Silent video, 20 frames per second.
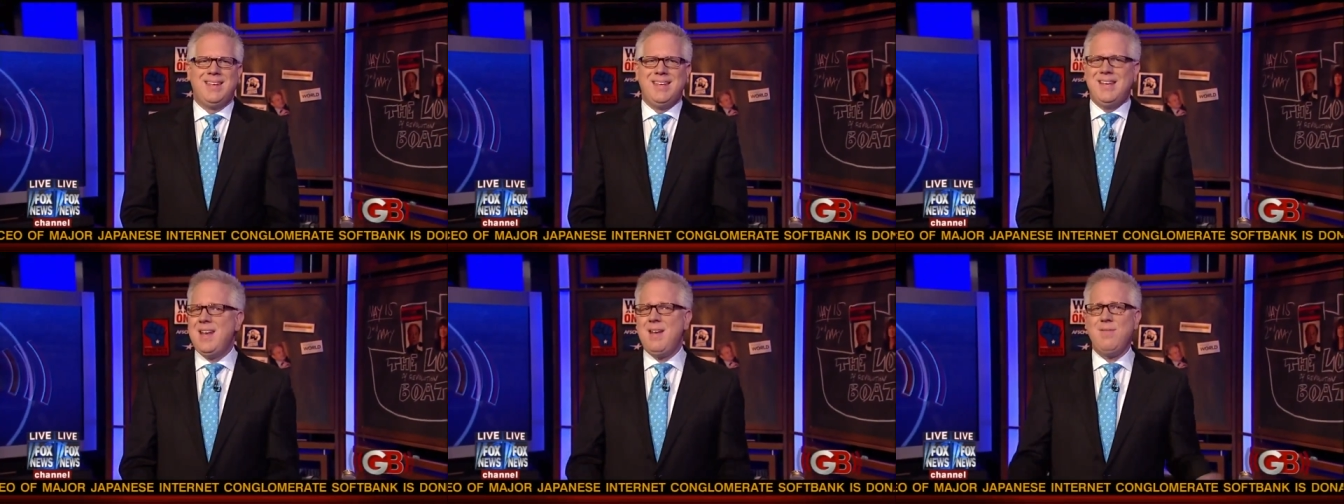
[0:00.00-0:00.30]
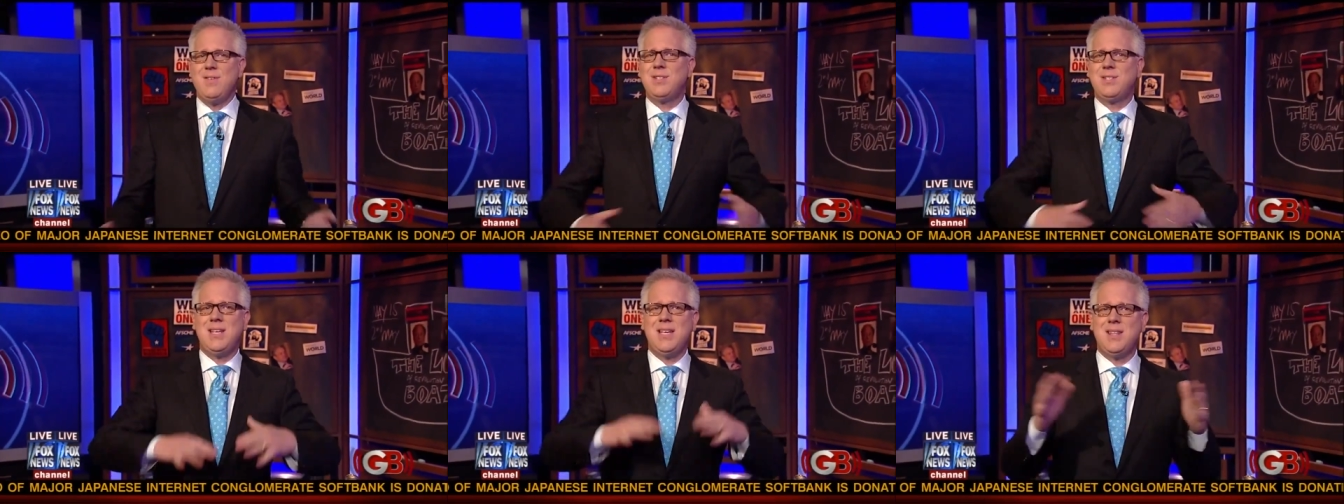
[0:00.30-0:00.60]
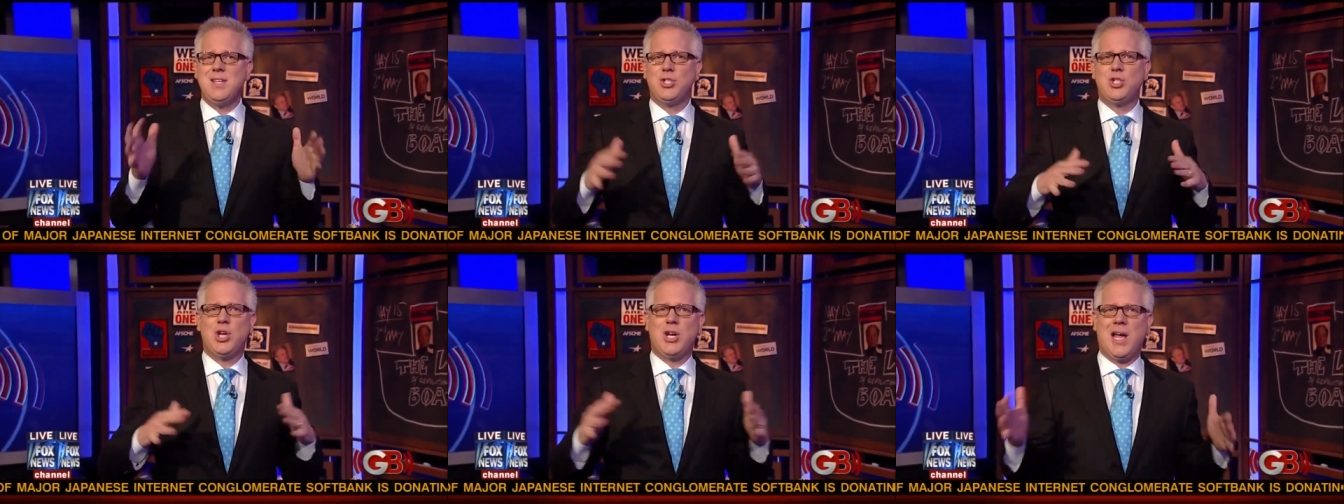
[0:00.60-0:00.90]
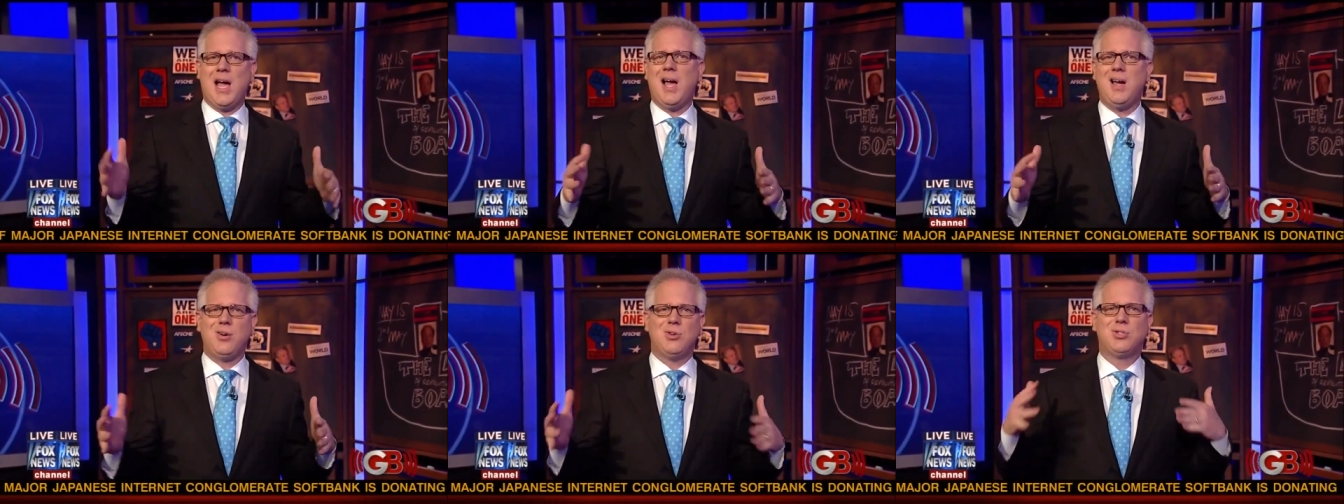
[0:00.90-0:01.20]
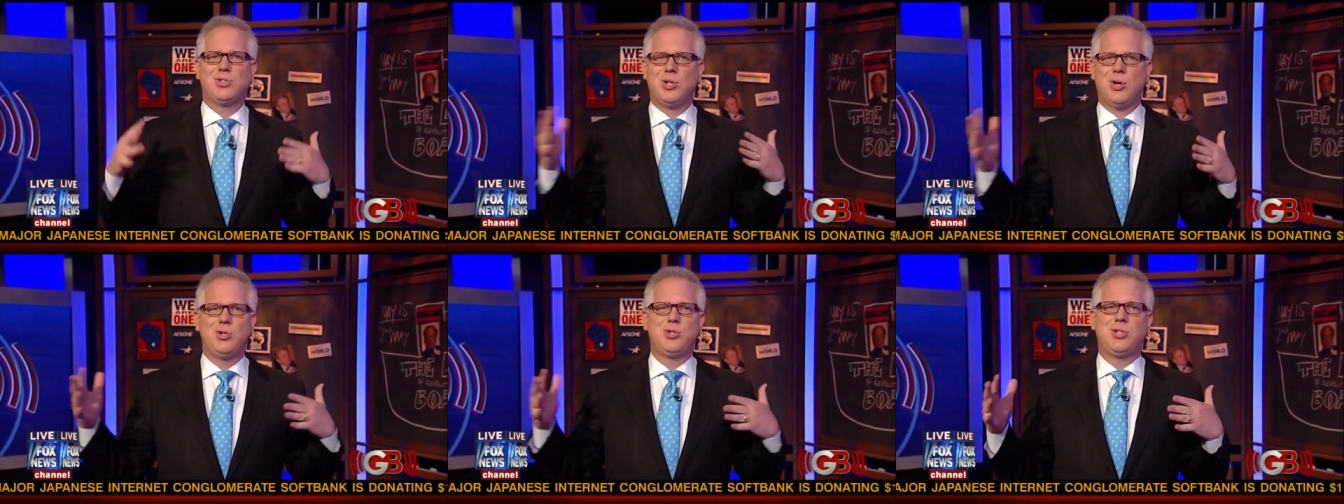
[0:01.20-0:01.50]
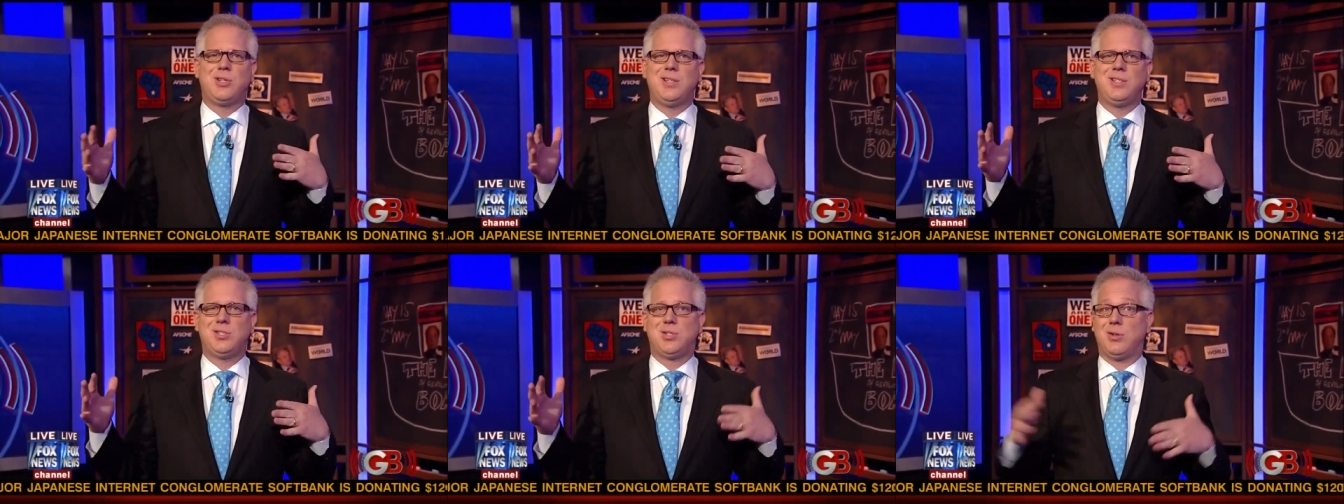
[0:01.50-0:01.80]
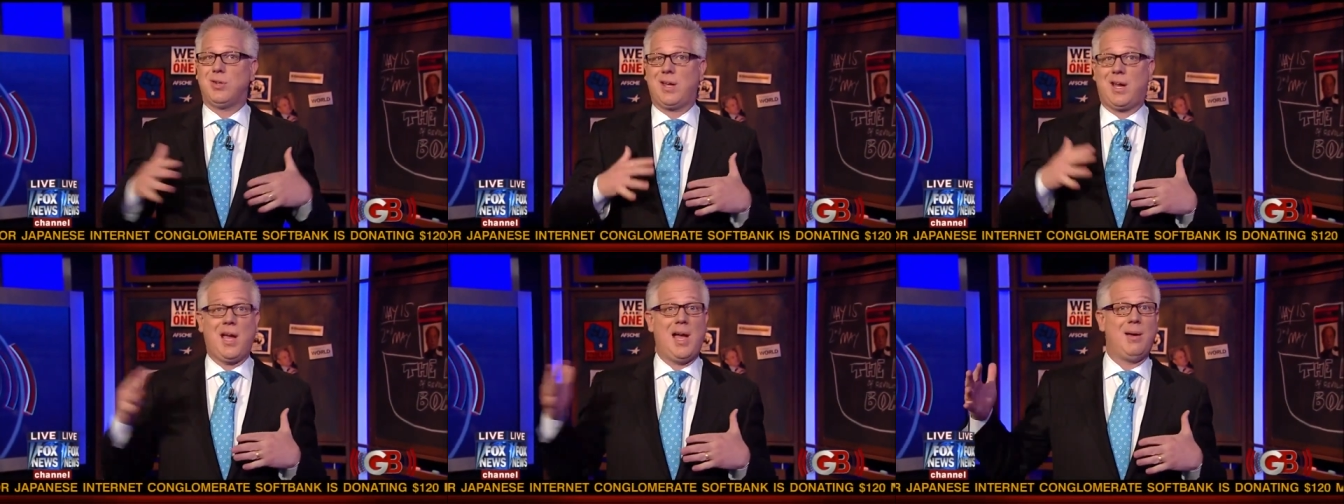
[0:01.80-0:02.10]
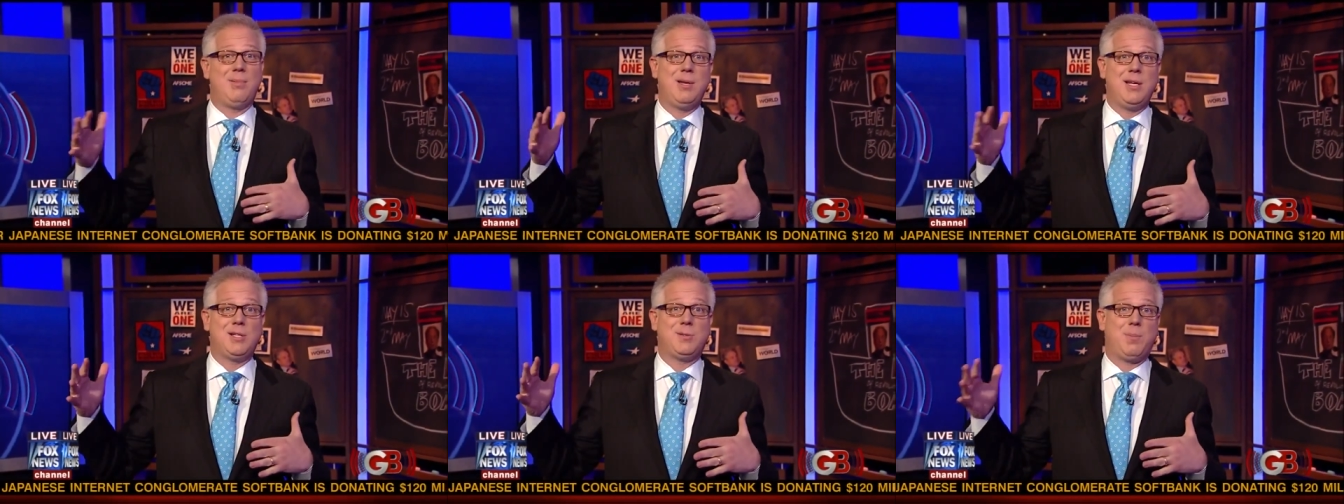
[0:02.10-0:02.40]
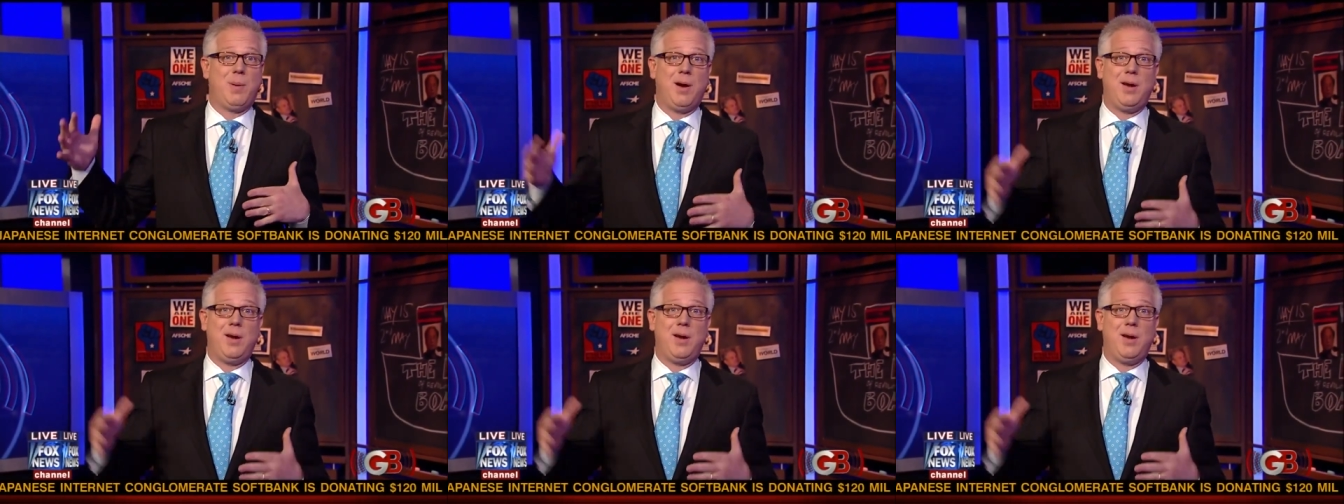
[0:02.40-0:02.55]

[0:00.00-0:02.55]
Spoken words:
you never see the Chicago Socialists or the Communist